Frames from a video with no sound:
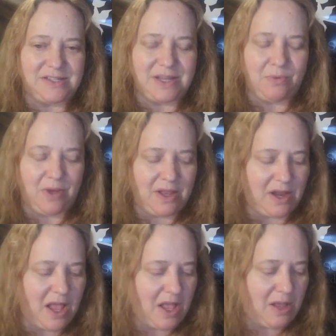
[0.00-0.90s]
to see what
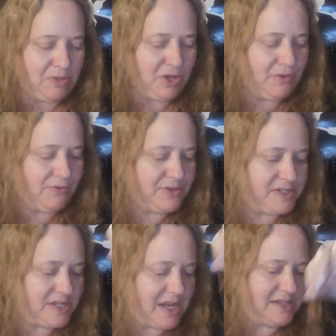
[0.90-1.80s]
beautiful
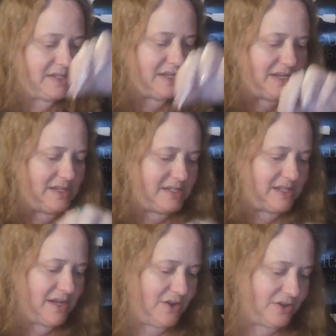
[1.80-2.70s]
Stacy needs
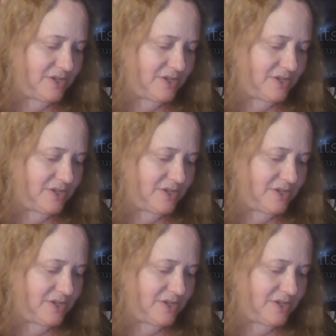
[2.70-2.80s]
to hear